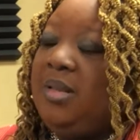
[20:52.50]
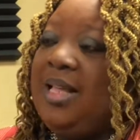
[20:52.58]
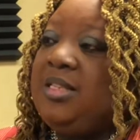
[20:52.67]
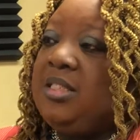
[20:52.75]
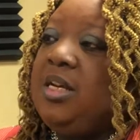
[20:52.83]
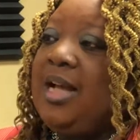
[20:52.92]
But they
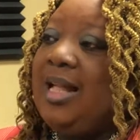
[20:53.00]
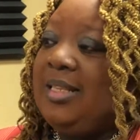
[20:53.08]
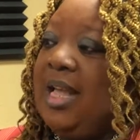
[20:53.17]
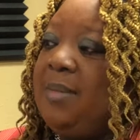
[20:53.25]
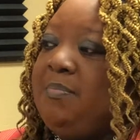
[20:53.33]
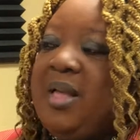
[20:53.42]
still got
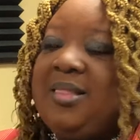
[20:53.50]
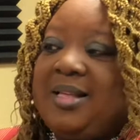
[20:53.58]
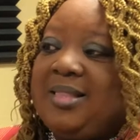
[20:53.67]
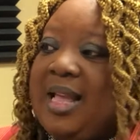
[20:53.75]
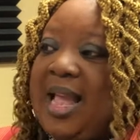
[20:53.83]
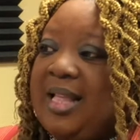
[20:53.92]
to admit
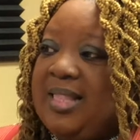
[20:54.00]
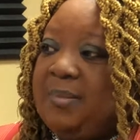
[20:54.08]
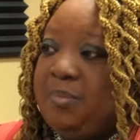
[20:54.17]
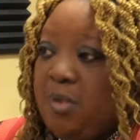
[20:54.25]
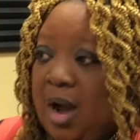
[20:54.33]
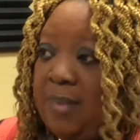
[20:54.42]
that they had
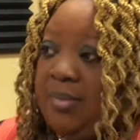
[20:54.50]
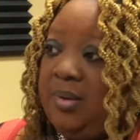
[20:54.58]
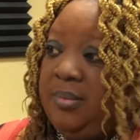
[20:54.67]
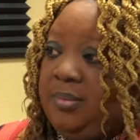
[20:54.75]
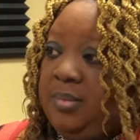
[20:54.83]
that problem.